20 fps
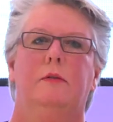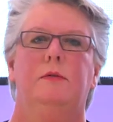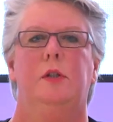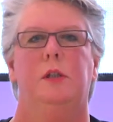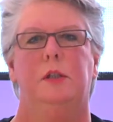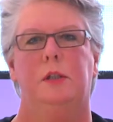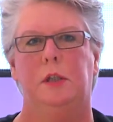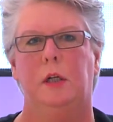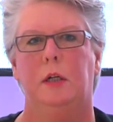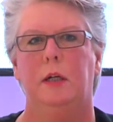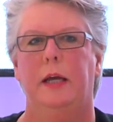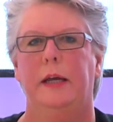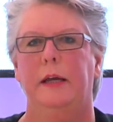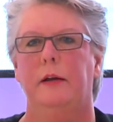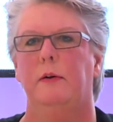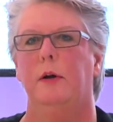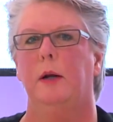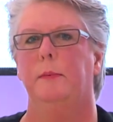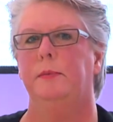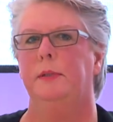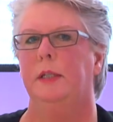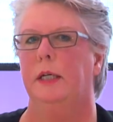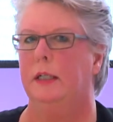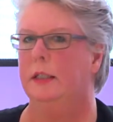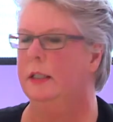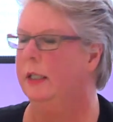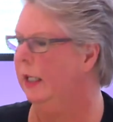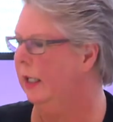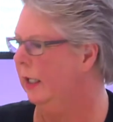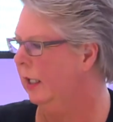of just a layer up
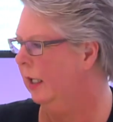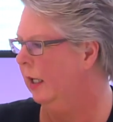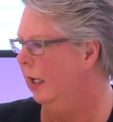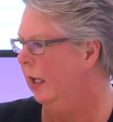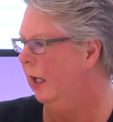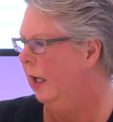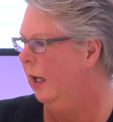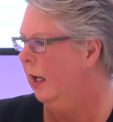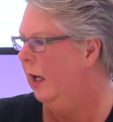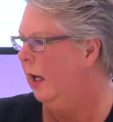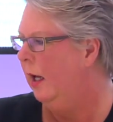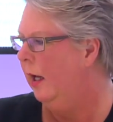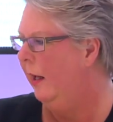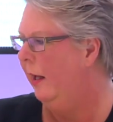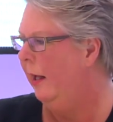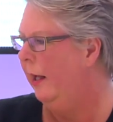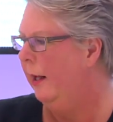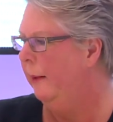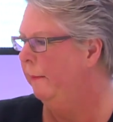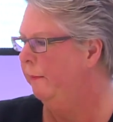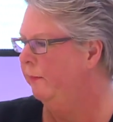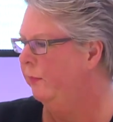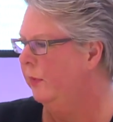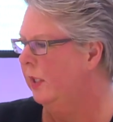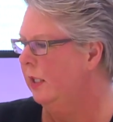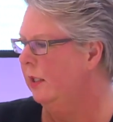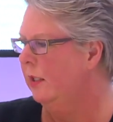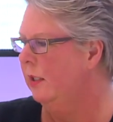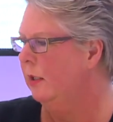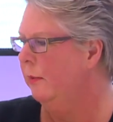technique,
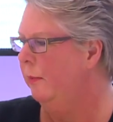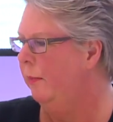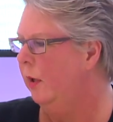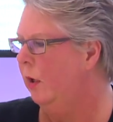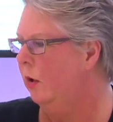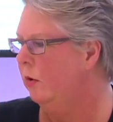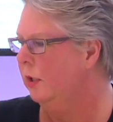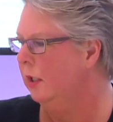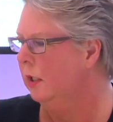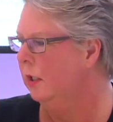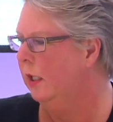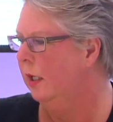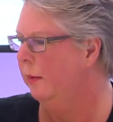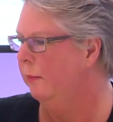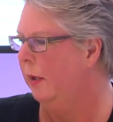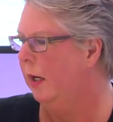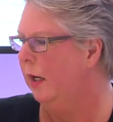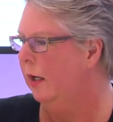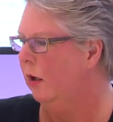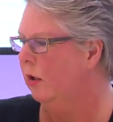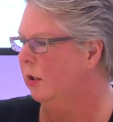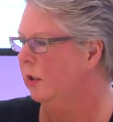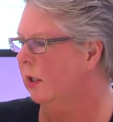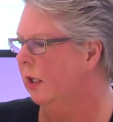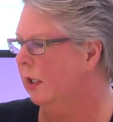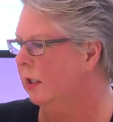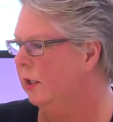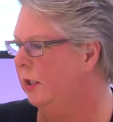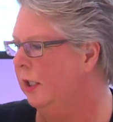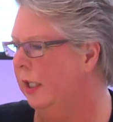This is a blow technique by
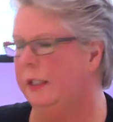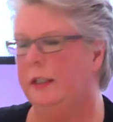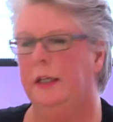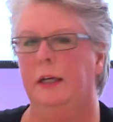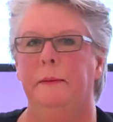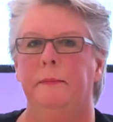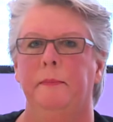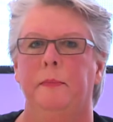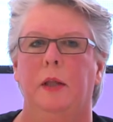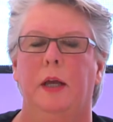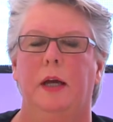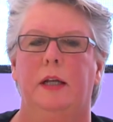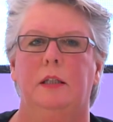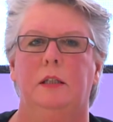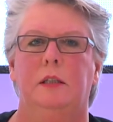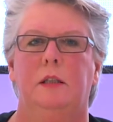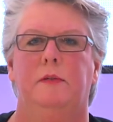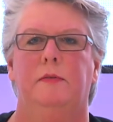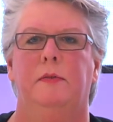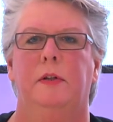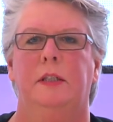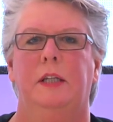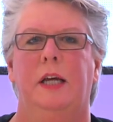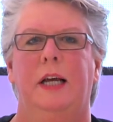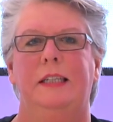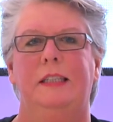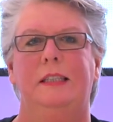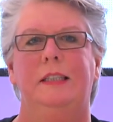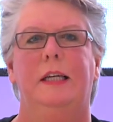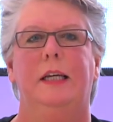Oscar Cheta, and it's a
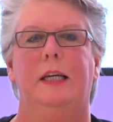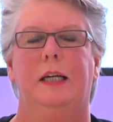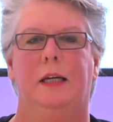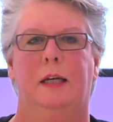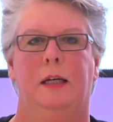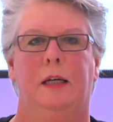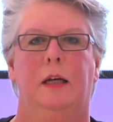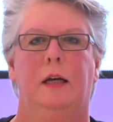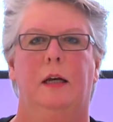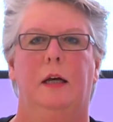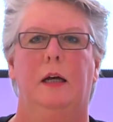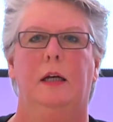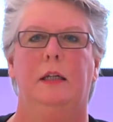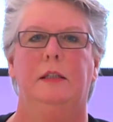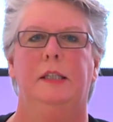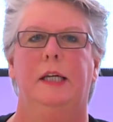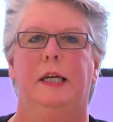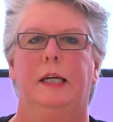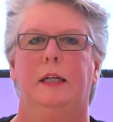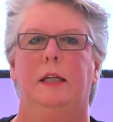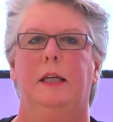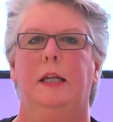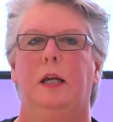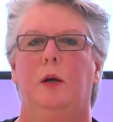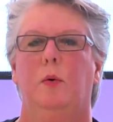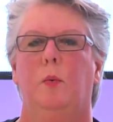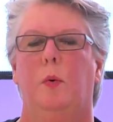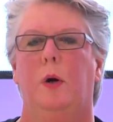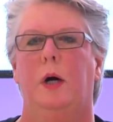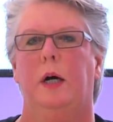fantastic
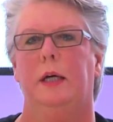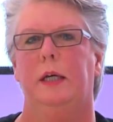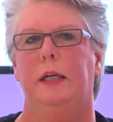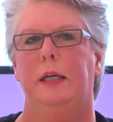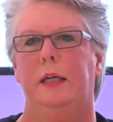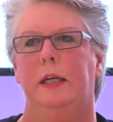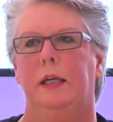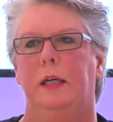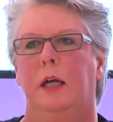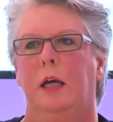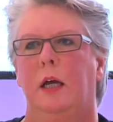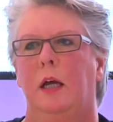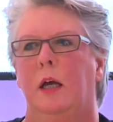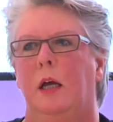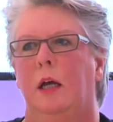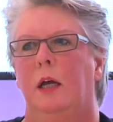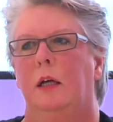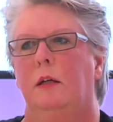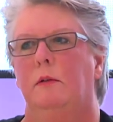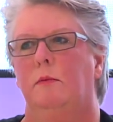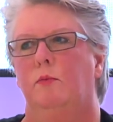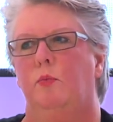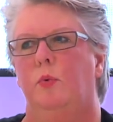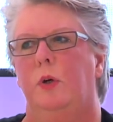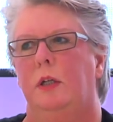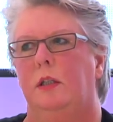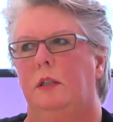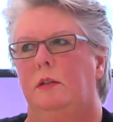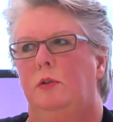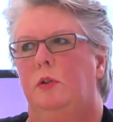technique. While
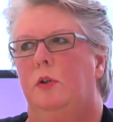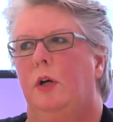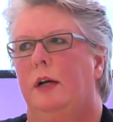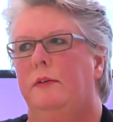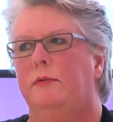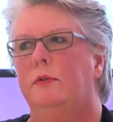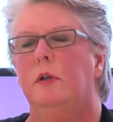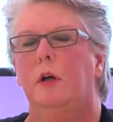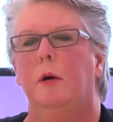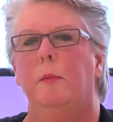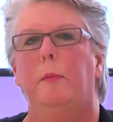you have to